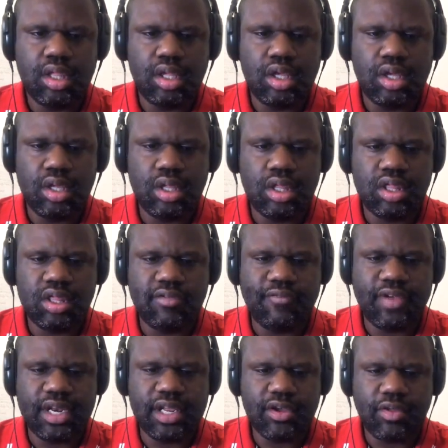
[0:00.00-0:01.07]
the
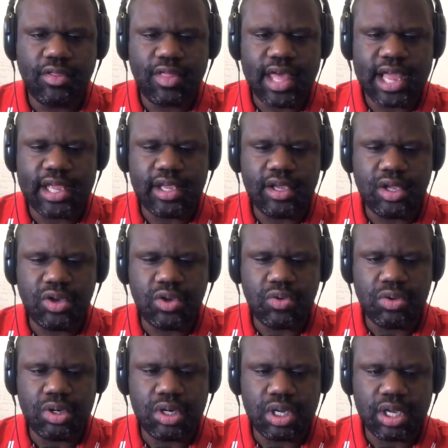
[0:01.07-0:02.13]
video that you
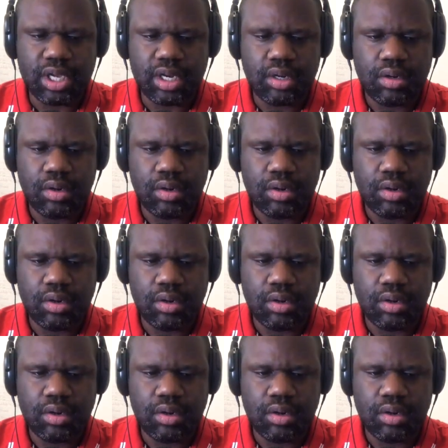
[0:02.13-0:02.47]
did,